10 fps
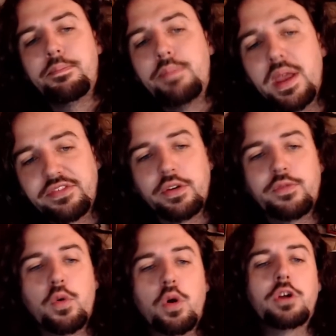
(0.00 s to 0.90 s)
Besser
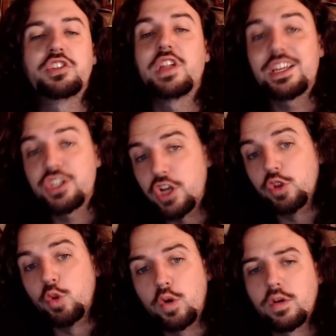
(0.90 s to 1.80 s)
for slashing on
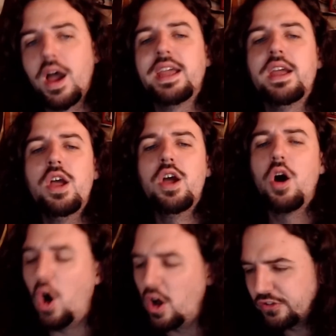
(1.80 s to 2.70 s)
Lorai.
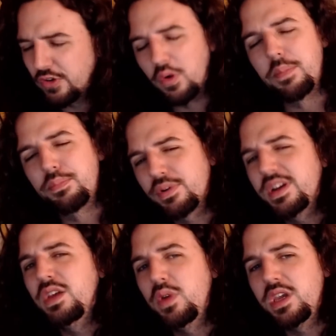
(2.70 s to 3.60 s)
Also a
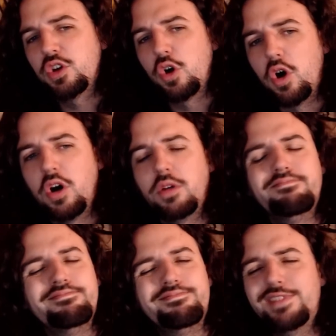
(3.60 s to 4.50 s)
pretty weak
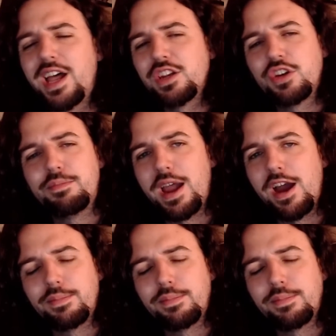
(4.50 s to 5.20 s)
call. Not a good power